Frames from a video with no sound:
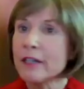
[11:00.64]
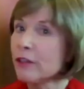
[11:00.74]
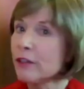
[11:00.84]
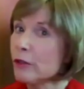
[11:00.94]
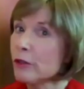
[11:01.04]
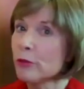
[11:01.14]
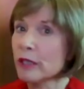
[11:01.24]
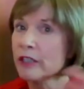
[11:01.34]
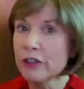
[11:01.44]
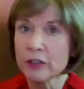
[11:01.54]
those who are
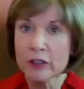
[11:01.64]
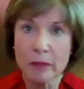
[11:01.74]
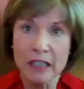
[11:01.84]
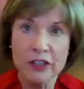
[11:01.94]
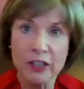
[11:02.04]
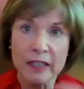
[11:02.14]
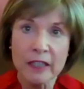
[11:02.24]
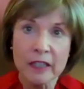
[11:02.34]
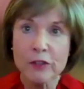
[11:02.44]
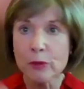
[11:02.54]
consulted by
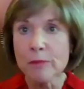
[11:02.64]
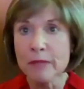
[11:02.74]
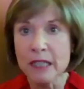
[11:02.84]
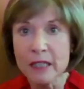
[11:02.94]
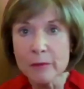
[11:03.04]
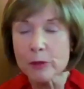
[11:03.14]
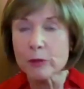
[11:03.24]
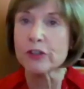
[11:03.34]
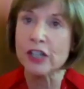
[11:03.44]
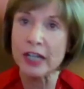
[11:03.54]
psychics or mediums or
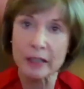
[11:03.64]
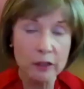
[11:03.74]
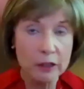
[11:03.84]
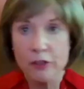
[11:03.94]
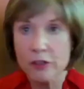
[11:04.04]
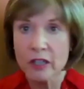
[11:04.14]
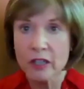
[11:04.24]
channelers,